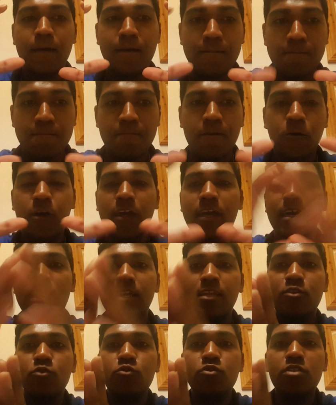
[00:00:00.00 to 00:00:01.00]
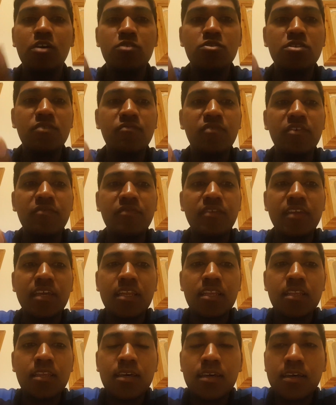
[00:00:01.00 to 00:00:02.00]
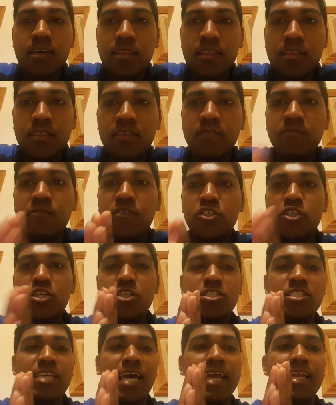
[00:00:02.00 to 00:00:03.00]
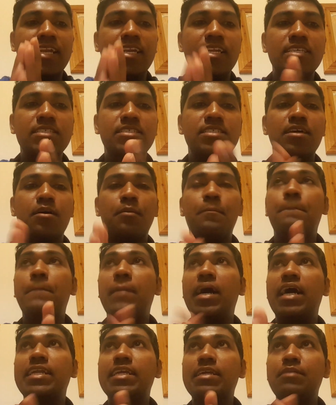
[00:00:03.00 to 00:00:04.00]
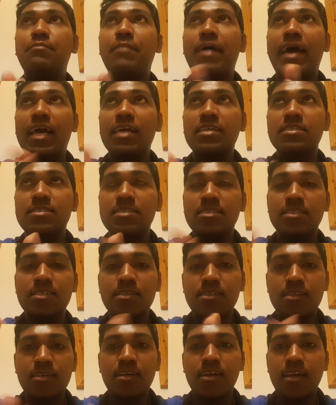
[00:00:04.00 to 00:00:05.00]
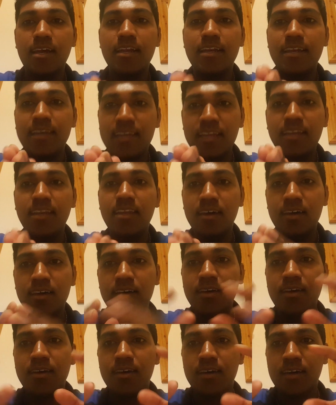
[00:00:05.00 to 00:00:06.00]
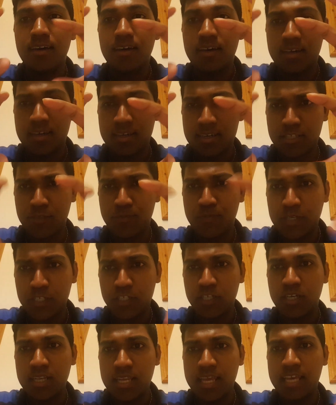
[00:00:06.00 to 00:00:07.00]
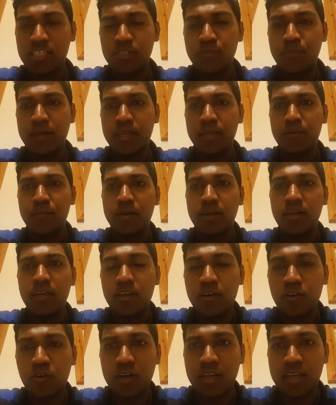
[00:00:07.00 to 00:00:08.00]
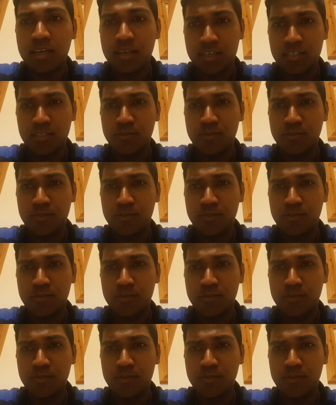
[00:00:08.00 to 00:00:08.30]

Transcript: Okay, in 2015, the vision scientist Martin Banks did a special experiment, a